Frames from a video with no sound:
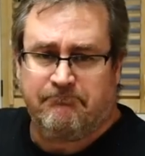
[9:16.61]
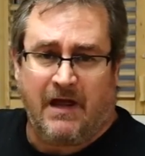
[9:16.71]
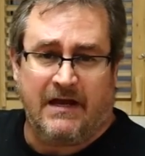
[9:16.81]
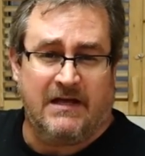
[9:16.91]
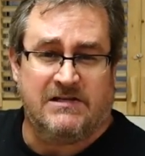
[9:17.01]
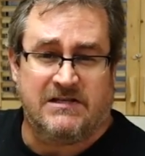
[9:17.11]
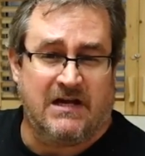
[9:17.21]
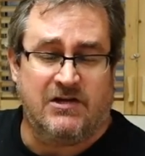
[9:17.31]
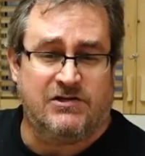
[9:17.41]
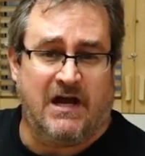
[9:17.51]
I guess
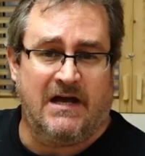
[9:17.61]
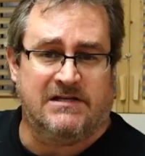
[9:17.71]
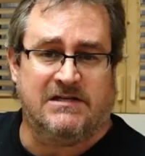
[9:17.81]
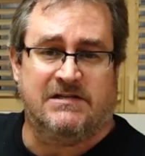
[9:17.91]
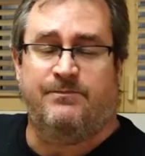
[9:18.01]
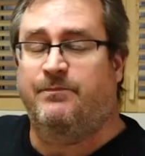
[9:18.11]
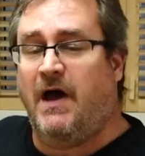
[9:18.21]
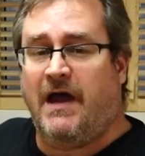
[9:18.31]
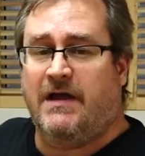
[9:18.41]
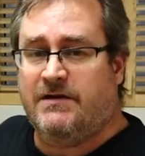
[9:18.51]
take your chances
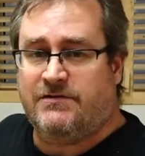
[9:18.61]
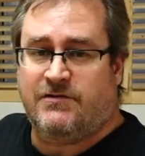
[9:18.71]
buy it